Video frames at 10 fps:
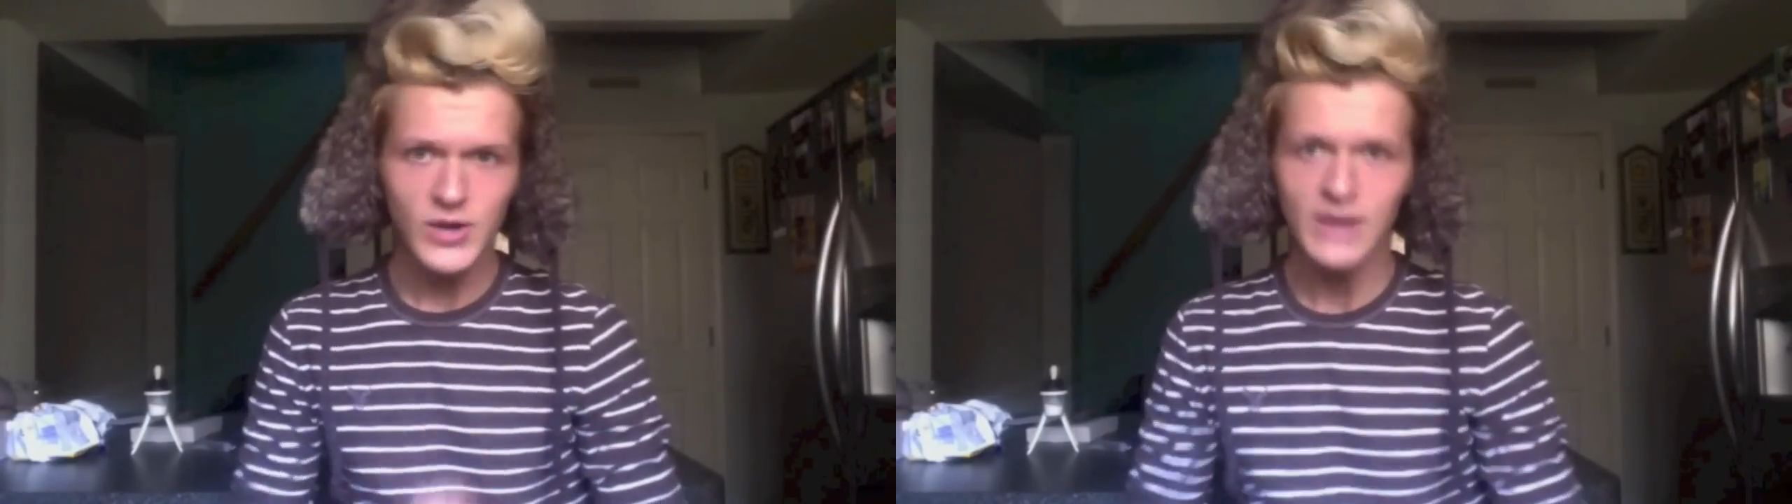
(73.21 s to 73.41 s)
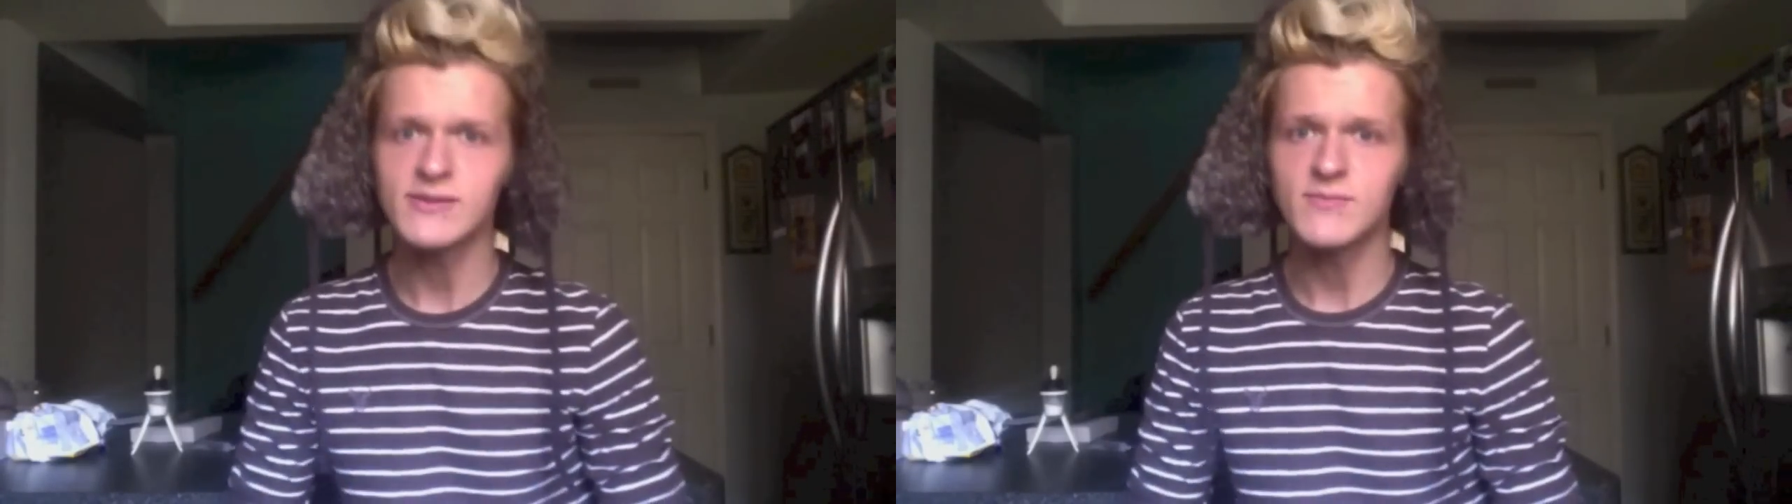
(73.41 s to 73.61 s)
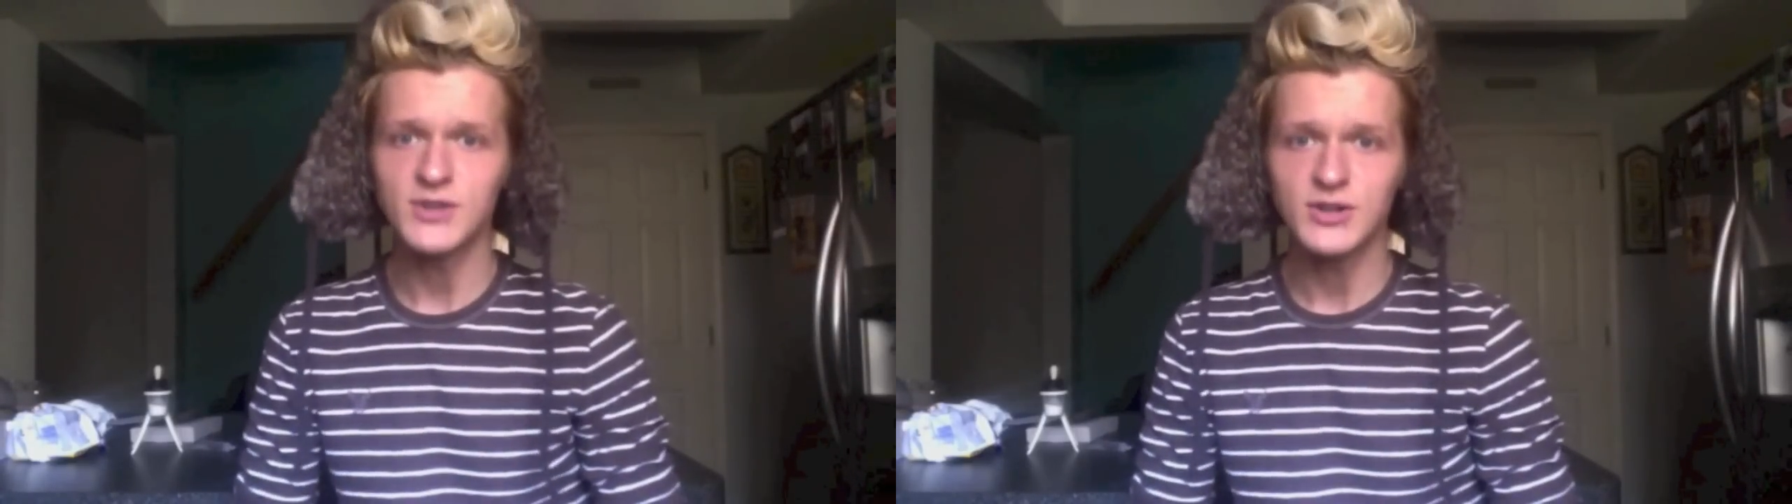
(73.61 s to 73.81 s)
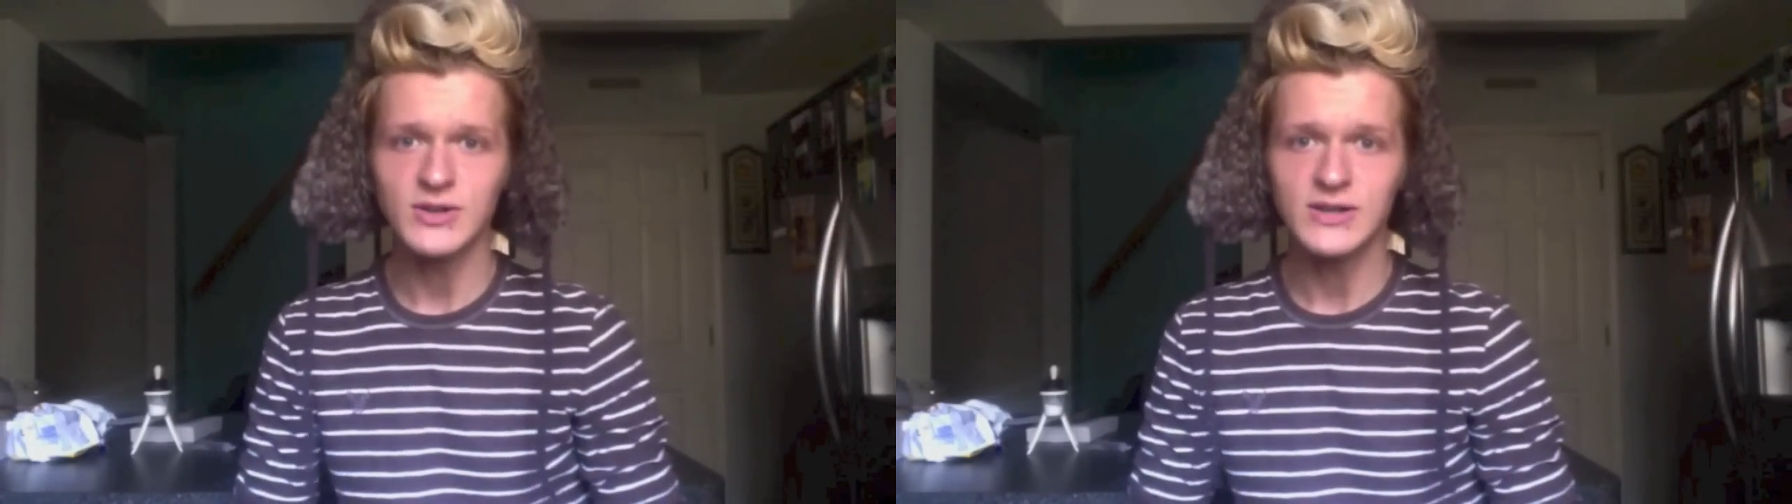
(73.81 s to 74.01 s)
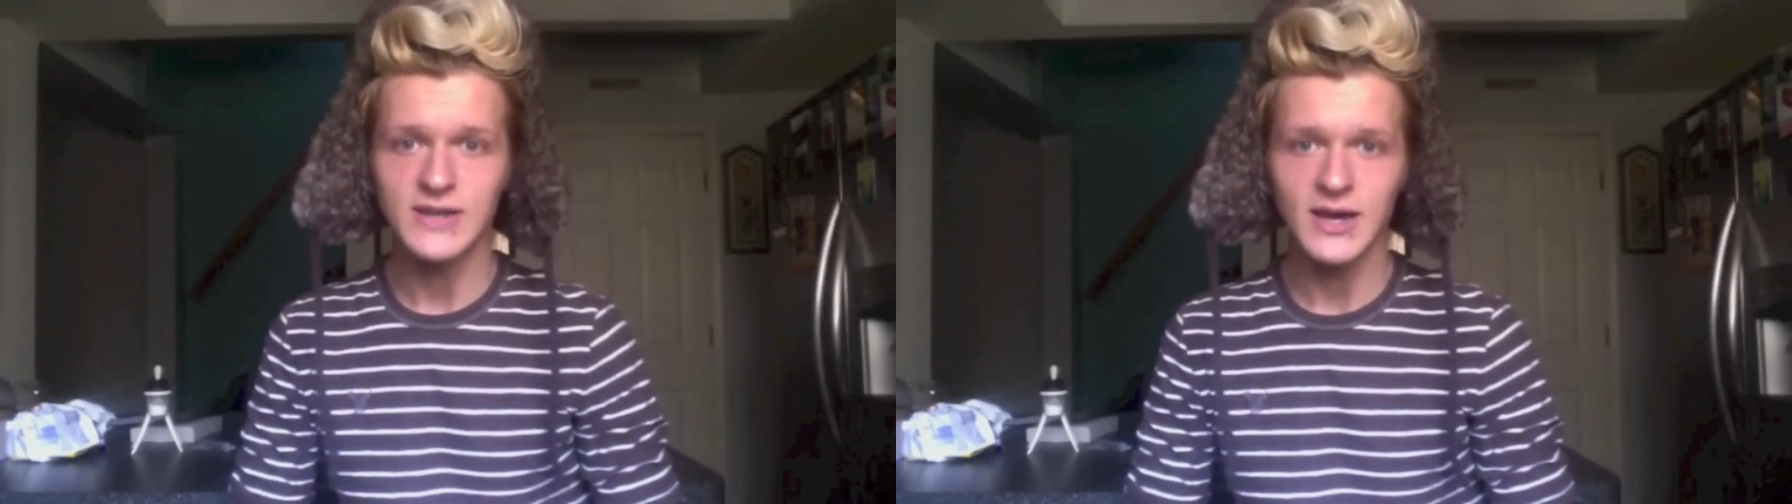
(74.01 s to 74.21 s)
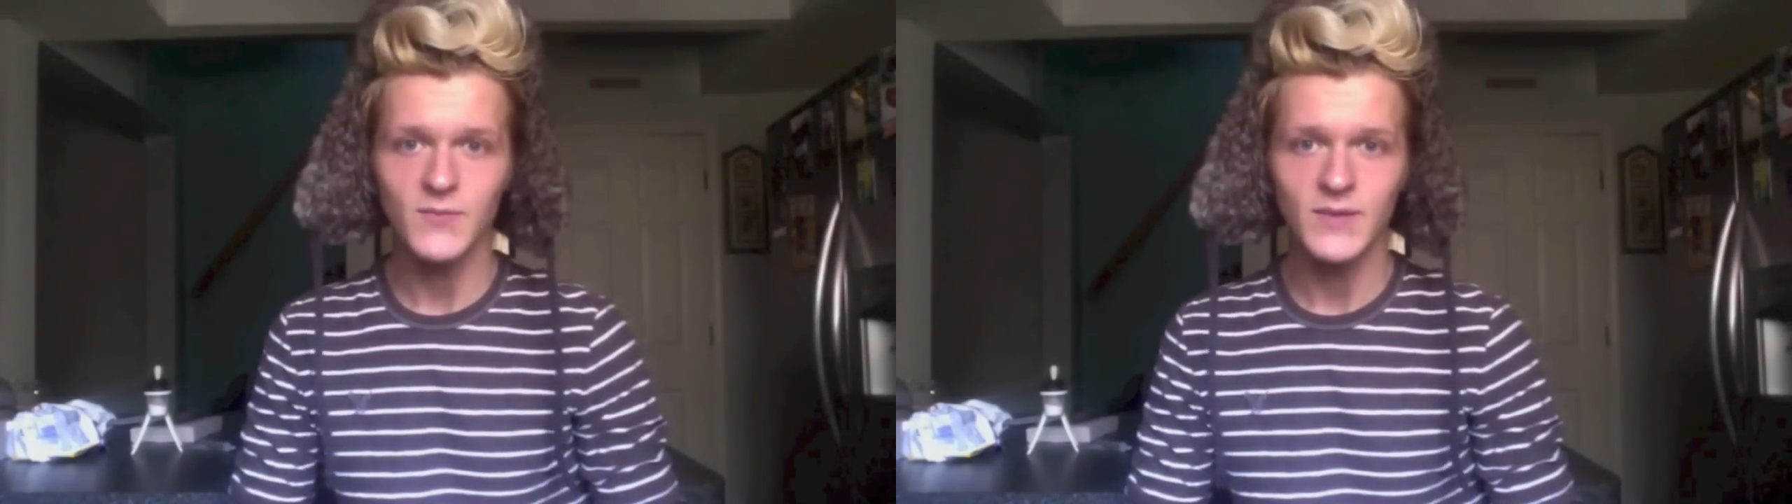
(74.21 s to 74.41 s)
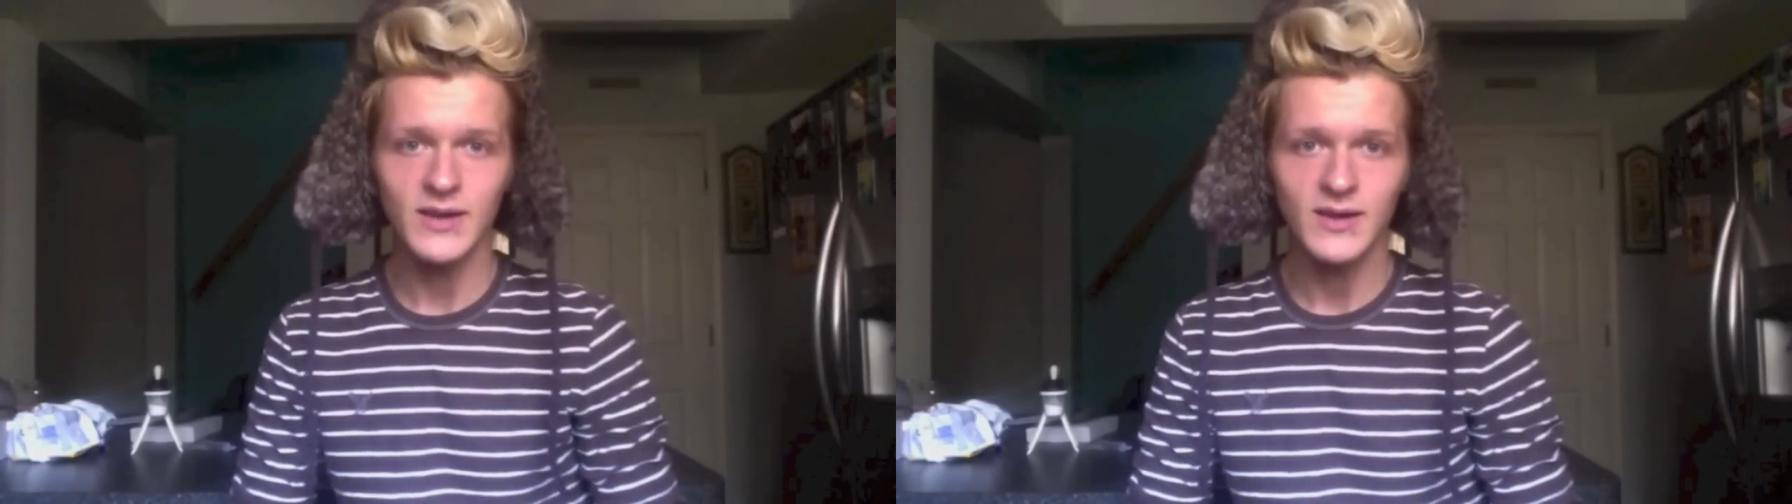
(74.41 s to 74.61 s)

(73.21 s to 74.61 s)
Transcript: have something you need to tell me?